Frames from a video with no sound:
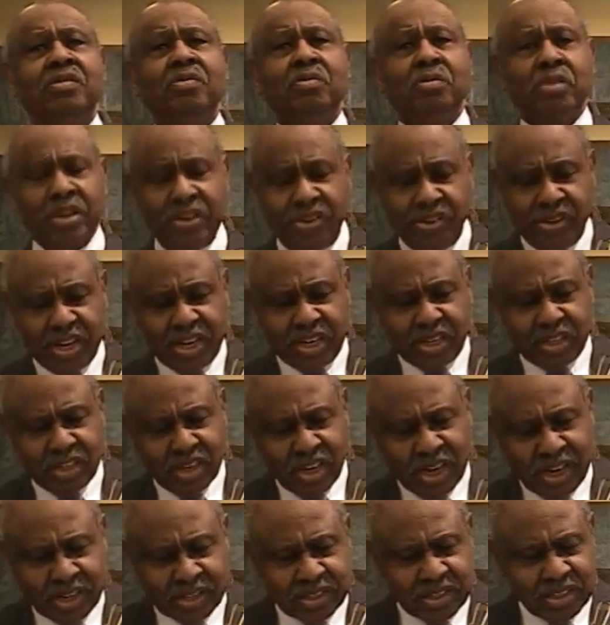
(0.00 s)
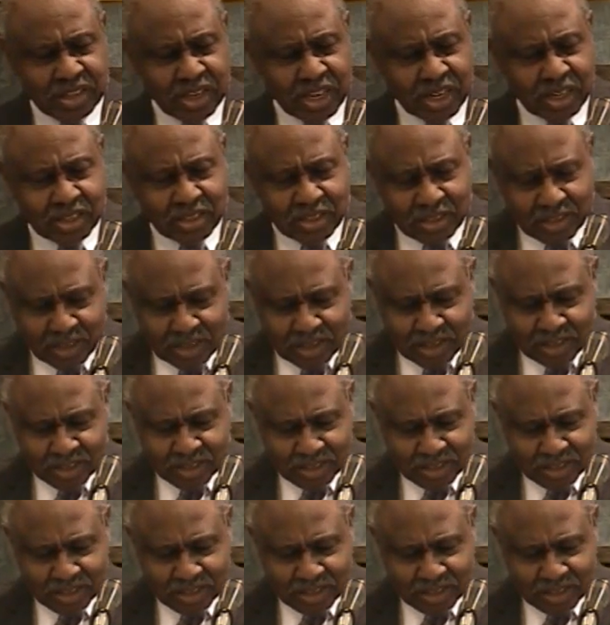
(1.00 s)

one that God said, uh,